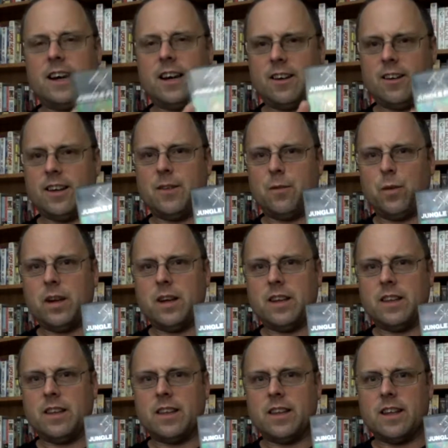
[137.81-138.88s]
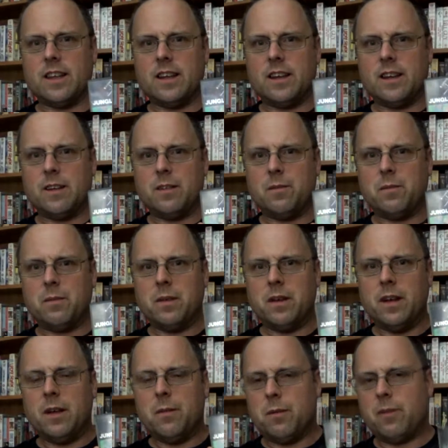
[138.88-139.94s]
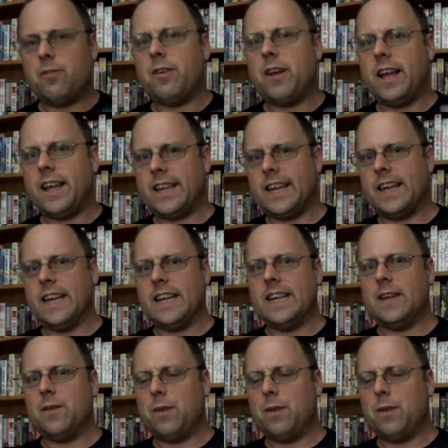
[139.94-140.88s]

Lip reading: I got it with my 48K